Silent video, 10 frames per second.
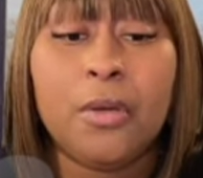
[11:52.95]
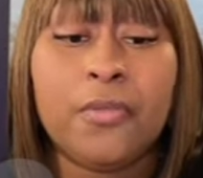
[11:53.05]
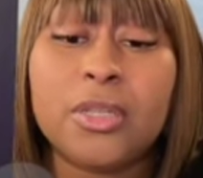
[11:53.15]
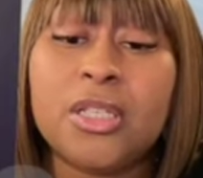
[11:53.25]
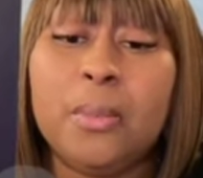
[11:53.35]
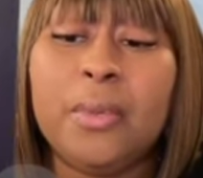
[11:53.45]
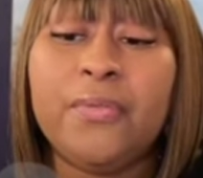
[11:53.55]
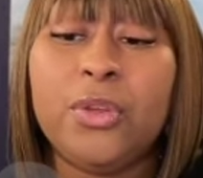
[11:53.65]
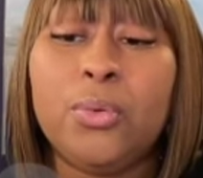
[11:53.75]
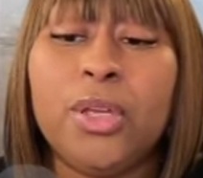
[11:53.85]
For some
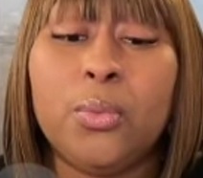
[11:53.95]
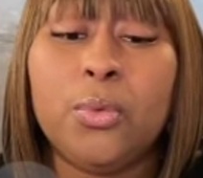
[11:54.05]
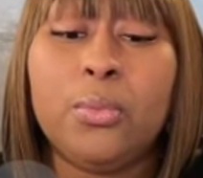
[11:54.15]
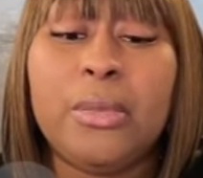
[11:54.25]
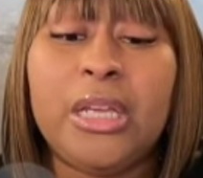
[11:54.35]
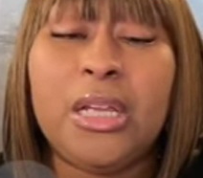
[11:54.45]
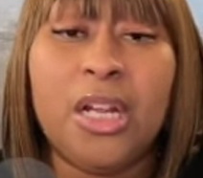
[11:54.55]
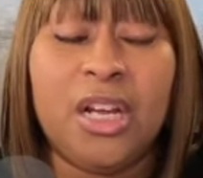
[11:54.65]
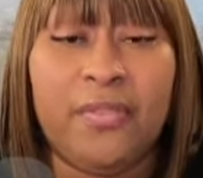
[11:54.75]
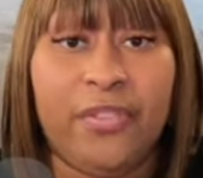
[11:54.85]
of you, it will
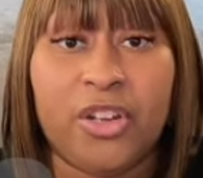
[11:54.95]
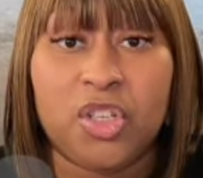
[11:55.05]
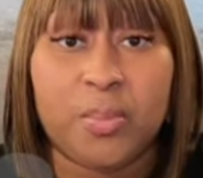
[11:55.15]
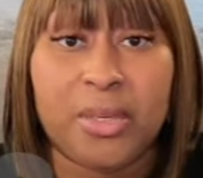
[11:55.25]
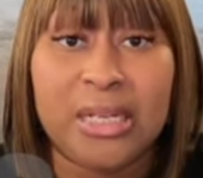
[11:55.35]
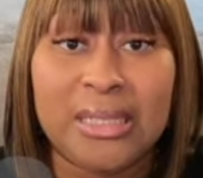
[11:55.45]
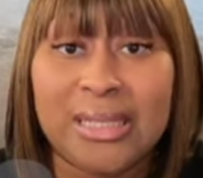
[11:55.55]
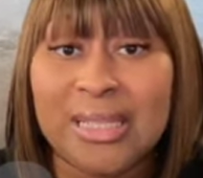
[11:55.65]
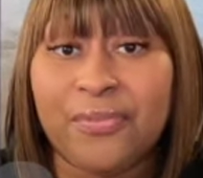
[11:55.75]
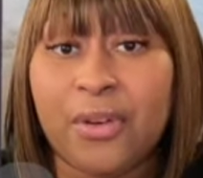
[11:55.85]
mean unfinished
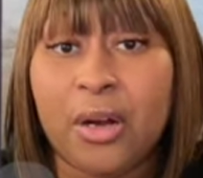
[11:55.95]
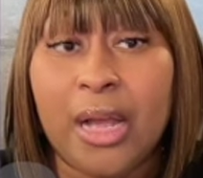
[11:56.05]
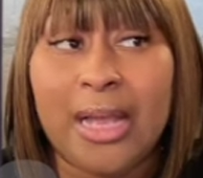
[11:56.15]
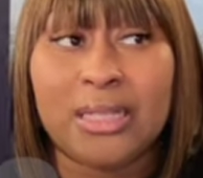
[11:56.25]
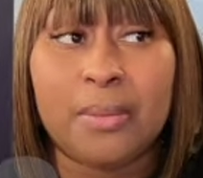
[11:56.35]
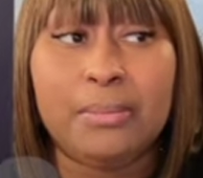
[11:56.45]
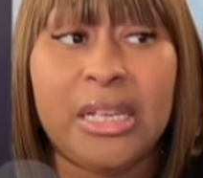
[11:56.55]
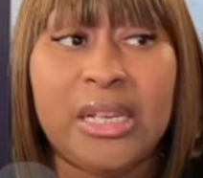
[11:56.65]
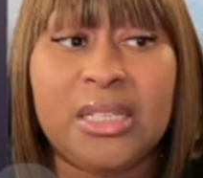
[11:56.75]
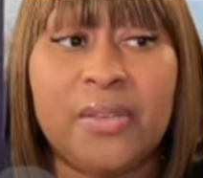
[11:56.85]
business for as a
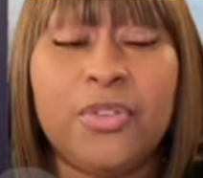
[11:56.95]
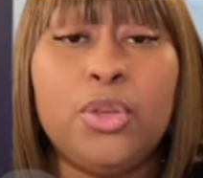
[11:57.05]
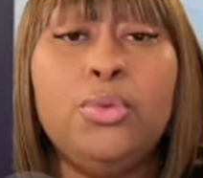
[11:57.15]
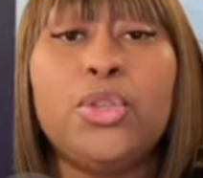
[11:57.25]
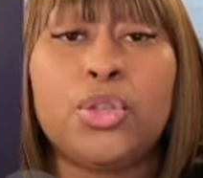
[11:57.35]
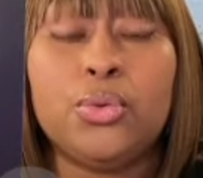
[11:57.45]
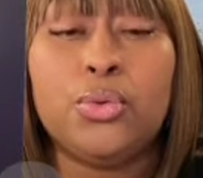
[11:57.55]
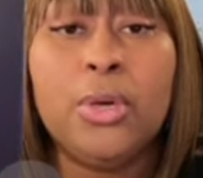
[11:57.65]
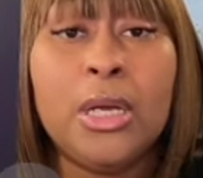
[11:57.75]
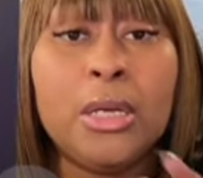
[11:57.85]
means of you
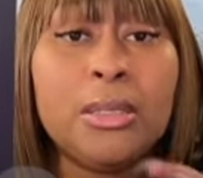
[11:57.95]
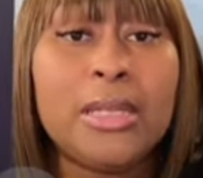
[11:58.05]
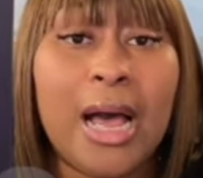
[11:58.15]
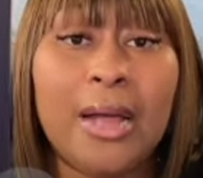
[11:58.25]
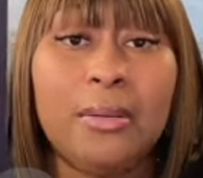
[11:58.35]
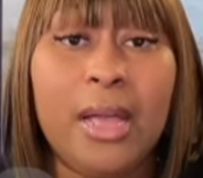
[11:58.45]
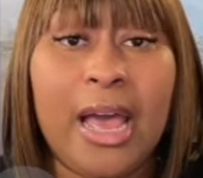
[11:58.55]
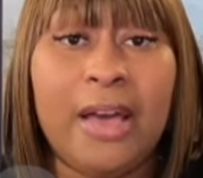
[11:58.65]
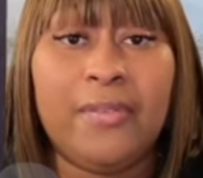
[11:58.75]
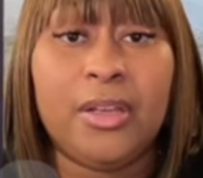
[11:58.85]
two not
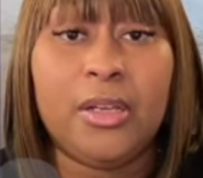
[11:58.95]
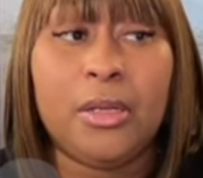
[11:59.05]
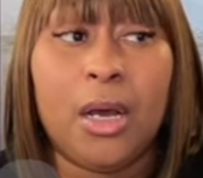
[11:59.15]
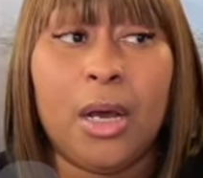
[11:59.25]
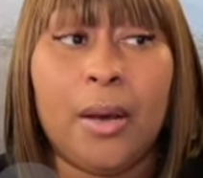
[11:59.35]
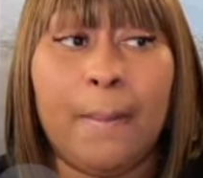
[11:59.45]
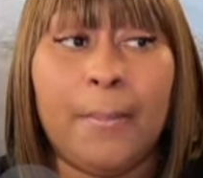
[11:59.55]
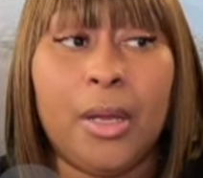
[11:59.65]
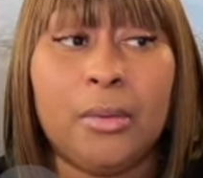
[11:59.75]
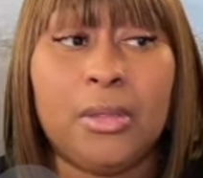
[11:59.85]
having
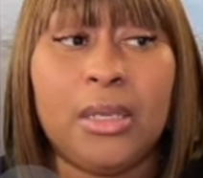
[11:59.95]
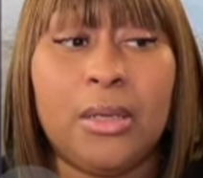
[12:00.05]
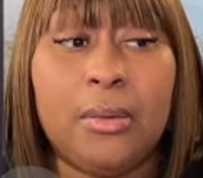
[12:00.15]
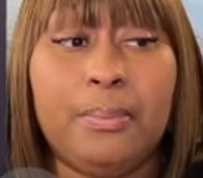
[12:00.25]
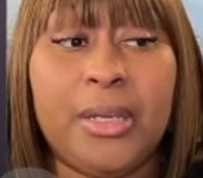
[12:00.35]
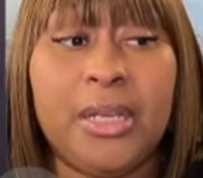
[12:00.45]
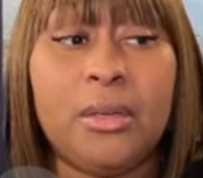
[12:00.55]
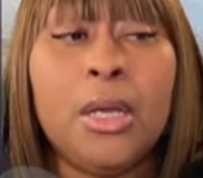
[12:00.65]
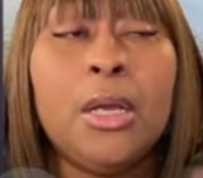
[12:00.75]
being